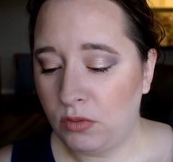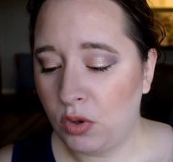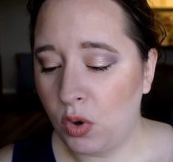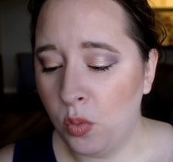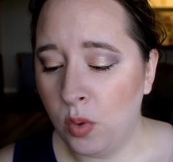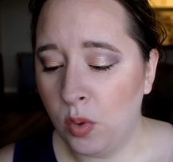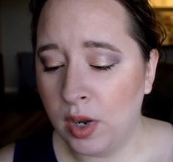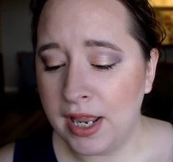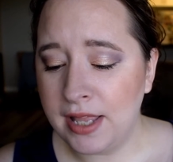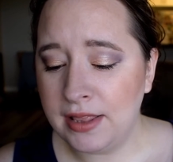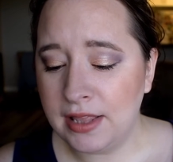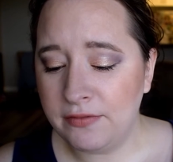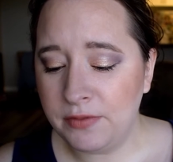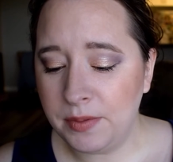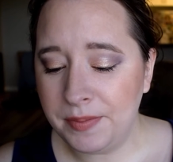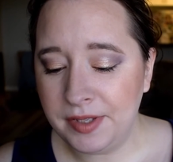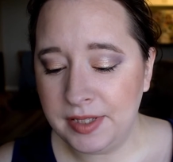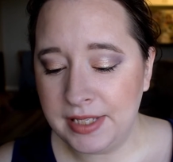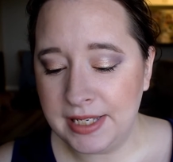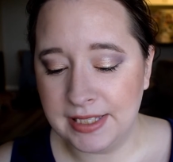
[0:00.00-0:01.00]
What I love
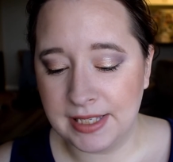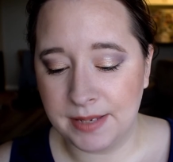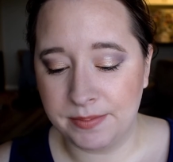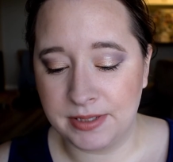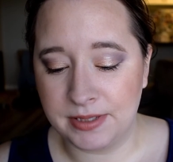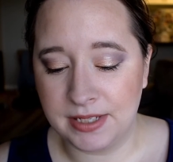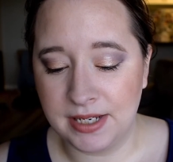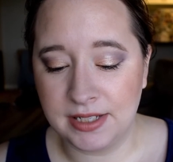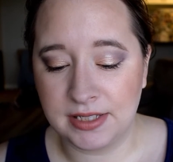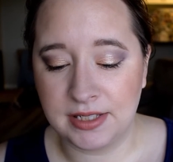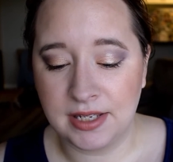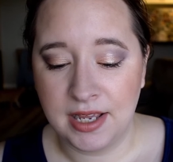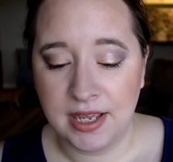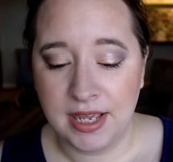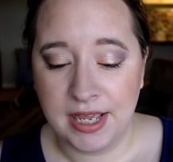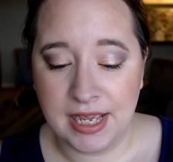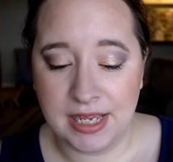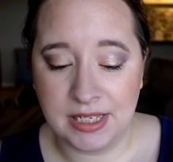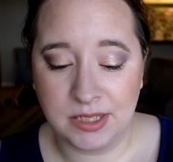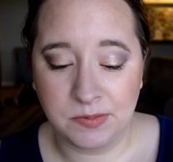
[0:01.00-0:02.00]
about these lipsticks
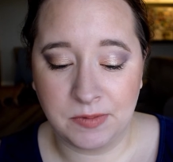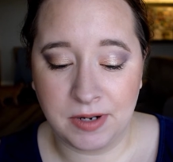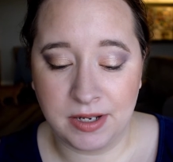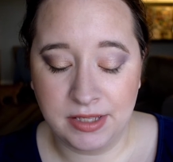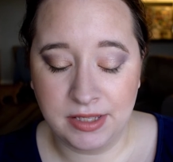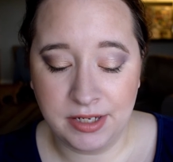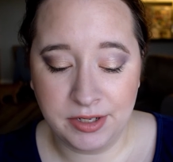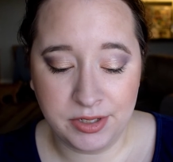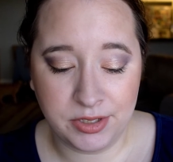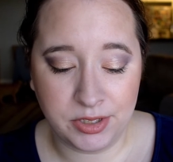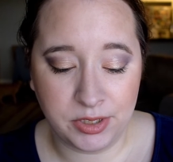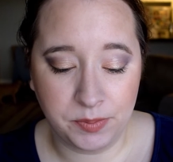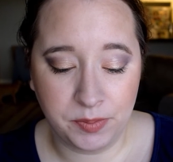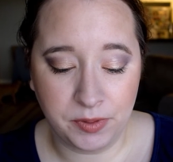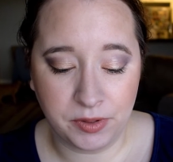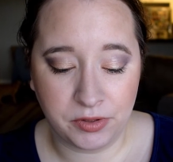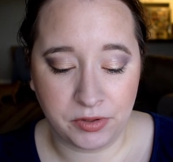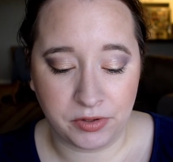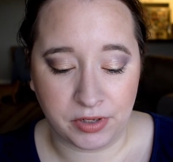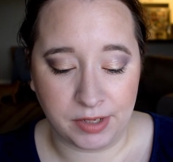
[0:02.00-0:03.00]
is, one, they're
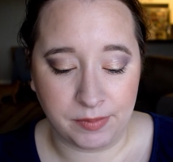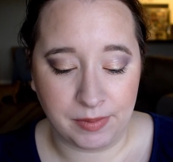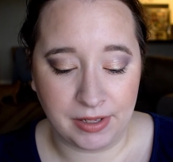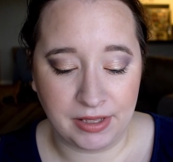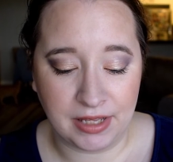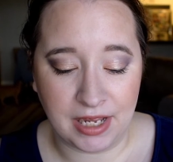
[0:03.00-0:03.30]
super creamy.